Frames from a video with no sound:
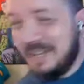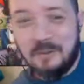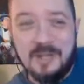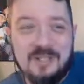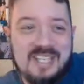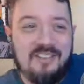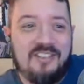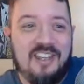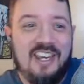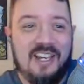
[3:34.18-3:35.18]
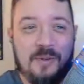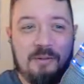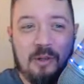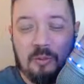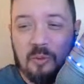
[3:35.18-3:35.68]
We used to have a thing because we
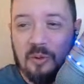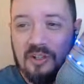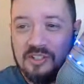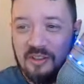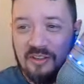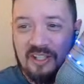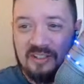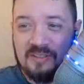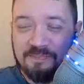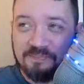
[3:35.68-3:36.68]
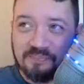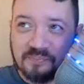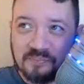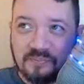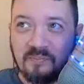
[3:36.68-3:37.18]
wrote awards and things.
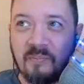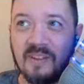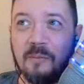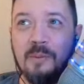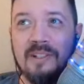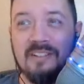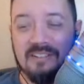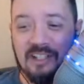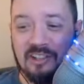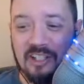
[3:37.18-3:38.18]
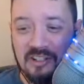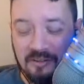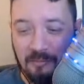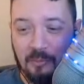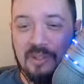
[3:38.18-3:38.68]
We would literally,
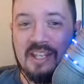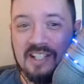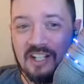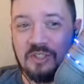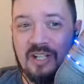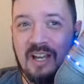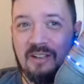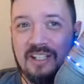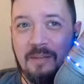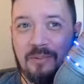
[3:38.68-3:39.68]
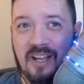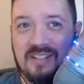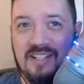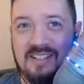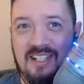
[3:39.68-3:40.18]
when they touched ground and in
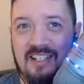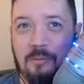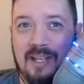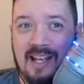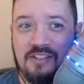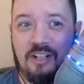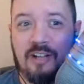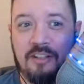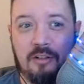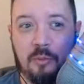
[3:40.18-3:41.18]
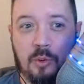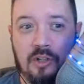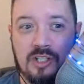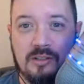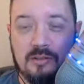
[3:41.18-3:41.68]
processed in, we had to start writing their
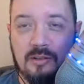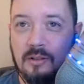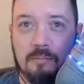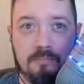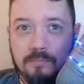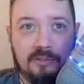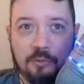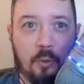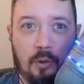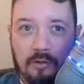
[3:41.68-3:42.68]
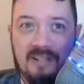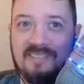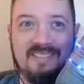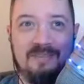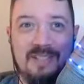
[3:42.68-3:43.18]
awards before
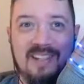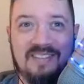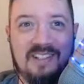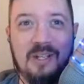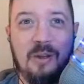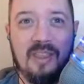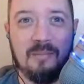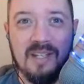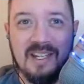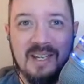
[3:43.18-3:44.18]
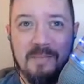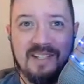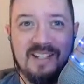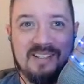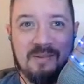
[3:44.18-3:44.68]
we even got to know them
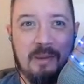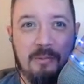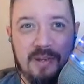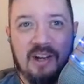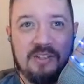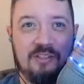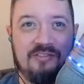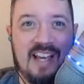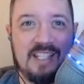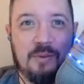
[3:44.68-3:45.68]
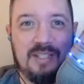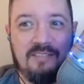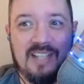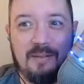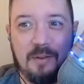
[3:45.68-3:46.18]
because they would be gone so fast they wouldn't
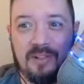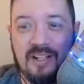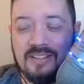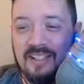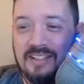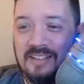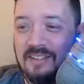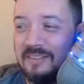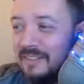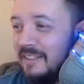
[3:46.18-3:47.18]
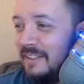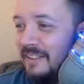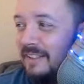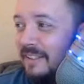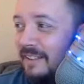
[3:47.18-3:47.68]
have time to process. So, yeah,
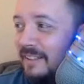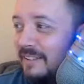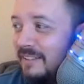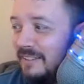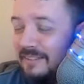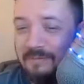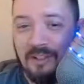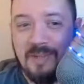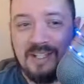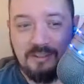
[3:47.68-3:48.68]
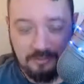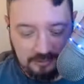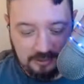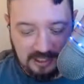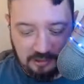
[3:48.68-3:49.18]
it really makes you
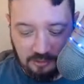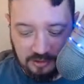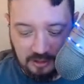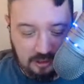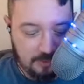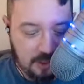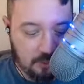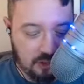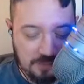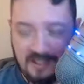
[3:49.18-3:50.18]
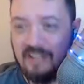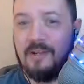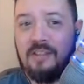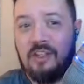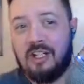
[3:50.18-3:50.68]
like those Army awards. But enough
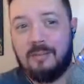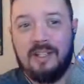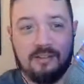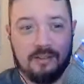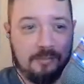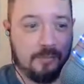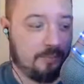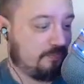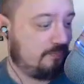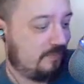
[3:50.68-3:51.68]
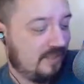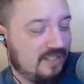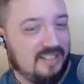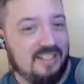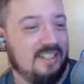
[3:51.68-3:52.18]
about the Army and the
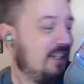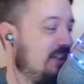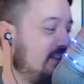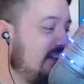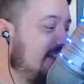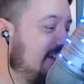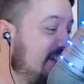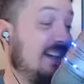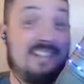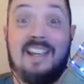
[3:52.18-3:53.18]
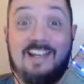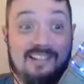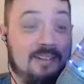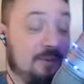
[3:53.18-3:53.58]
yeah, exactly.